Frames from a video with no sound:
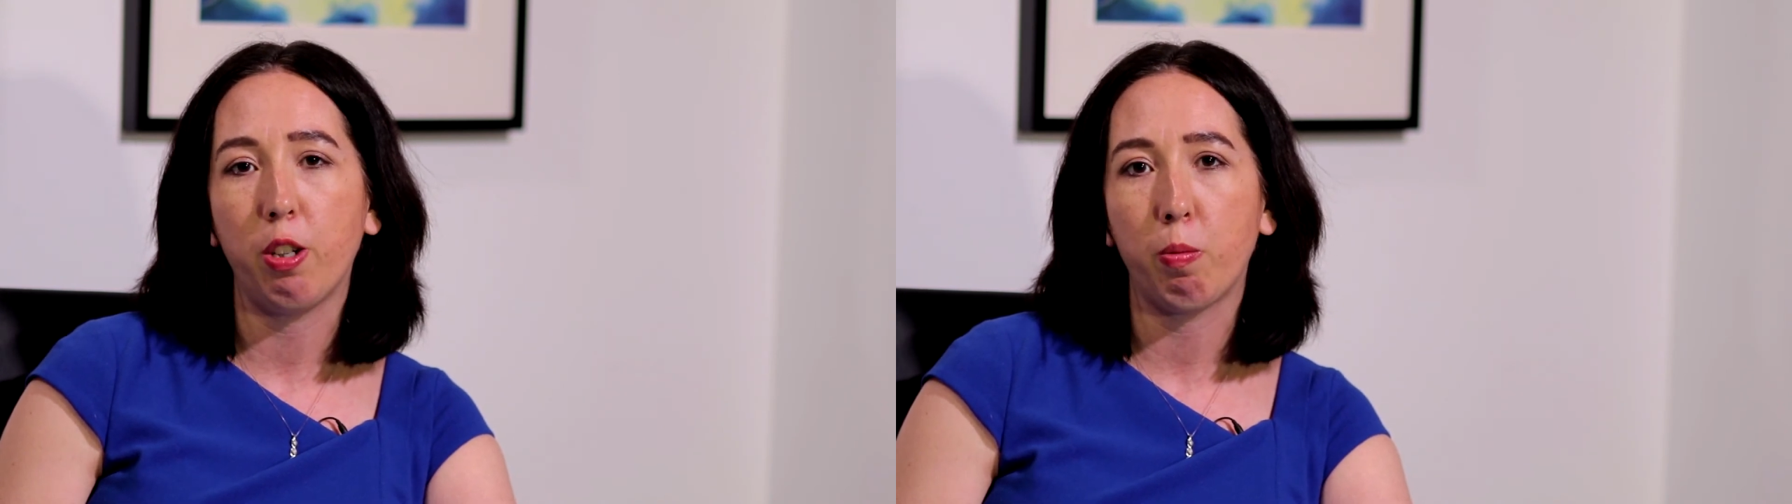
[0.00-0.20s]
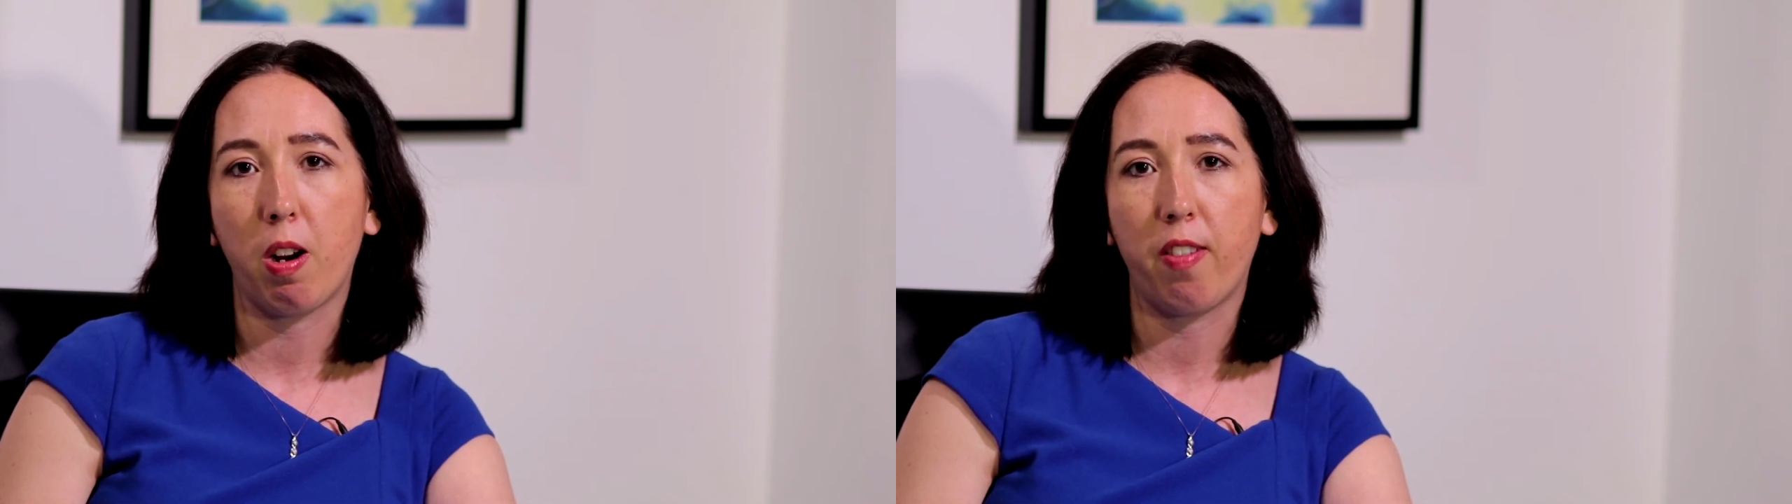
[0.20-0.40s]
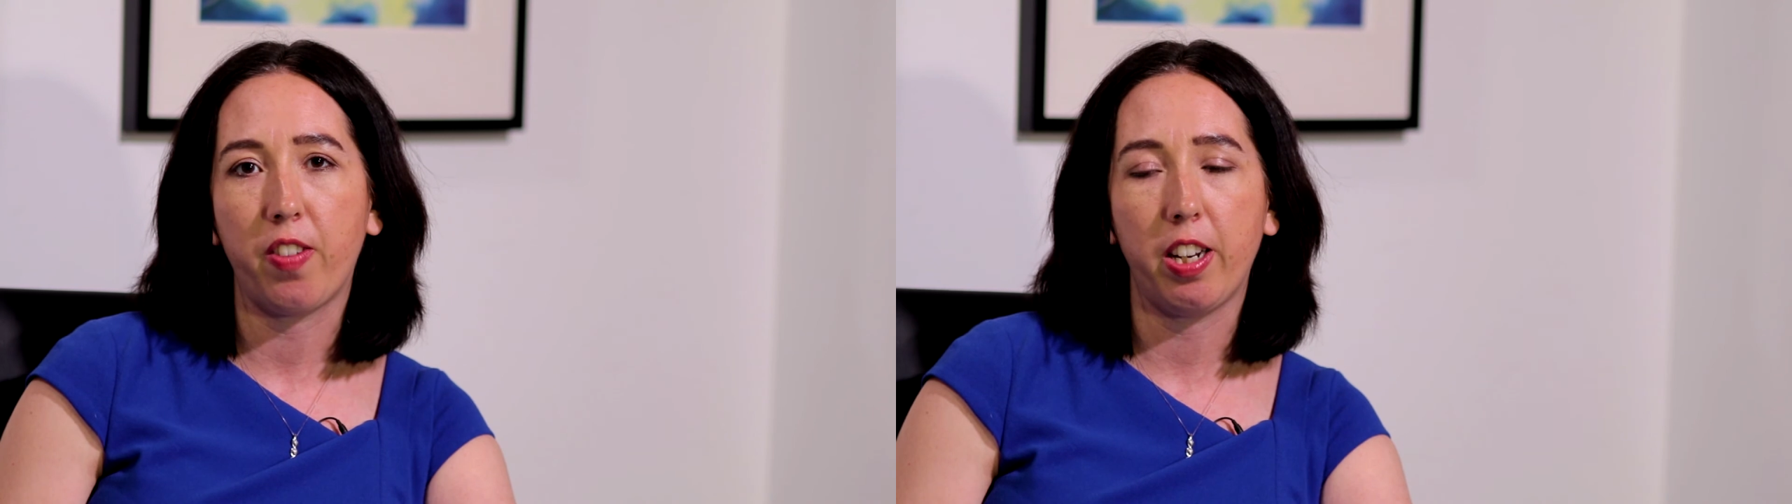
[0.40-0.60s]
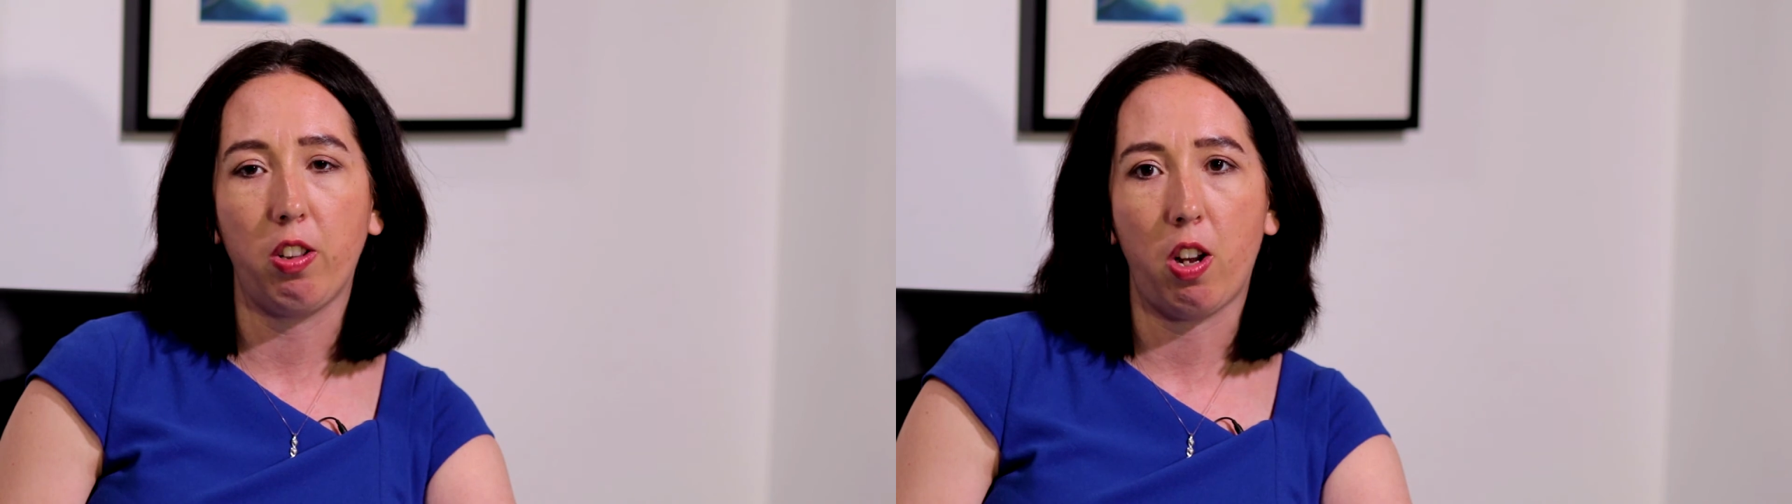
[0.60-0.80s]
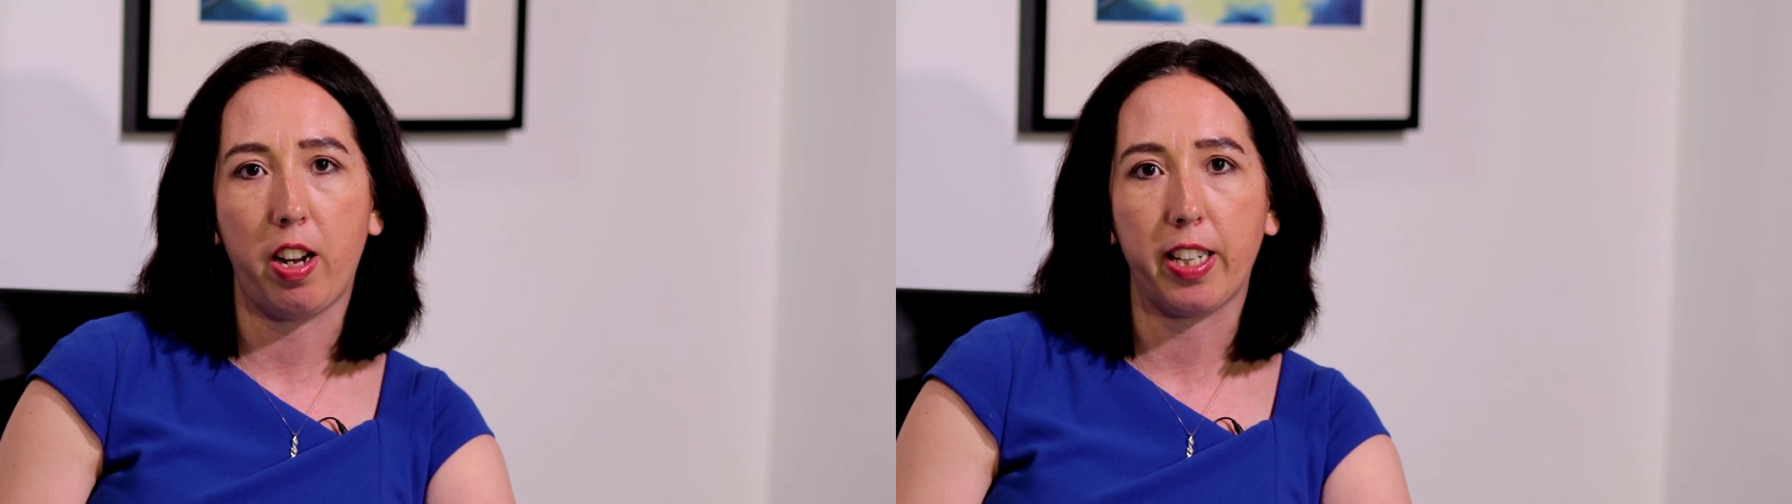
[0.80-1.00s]
your profit
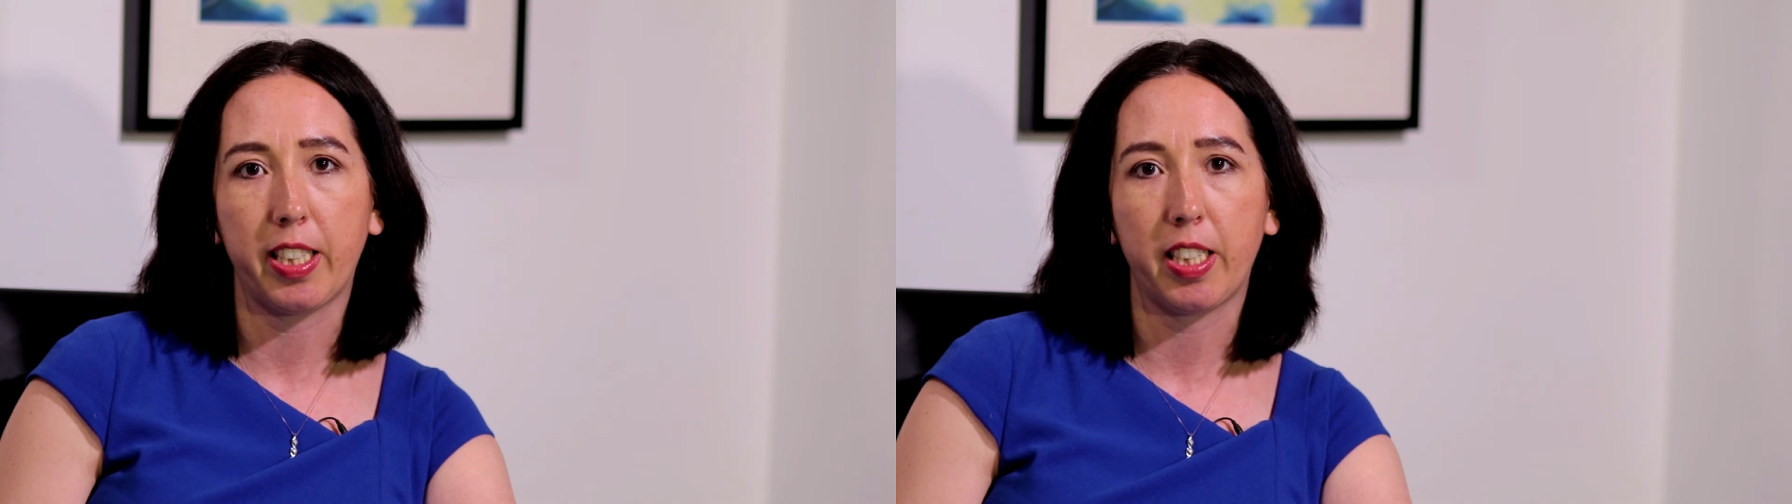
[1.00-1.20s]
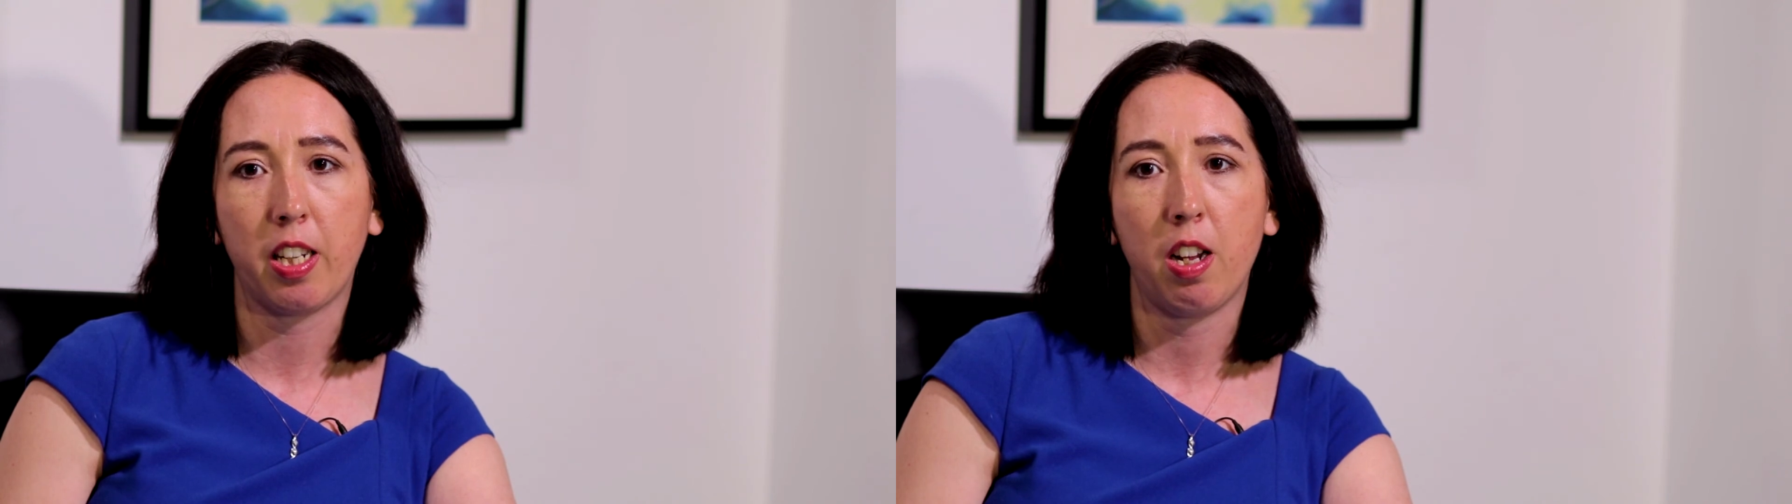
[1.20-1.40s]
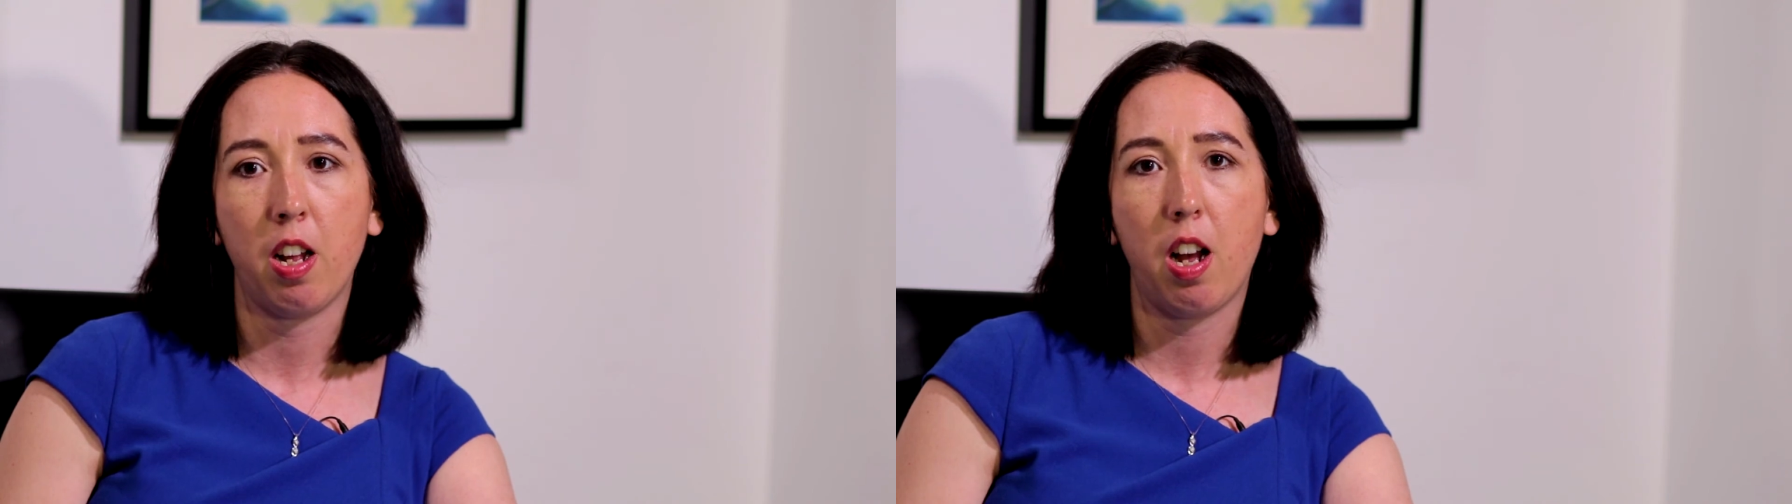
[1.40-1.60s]
and loss,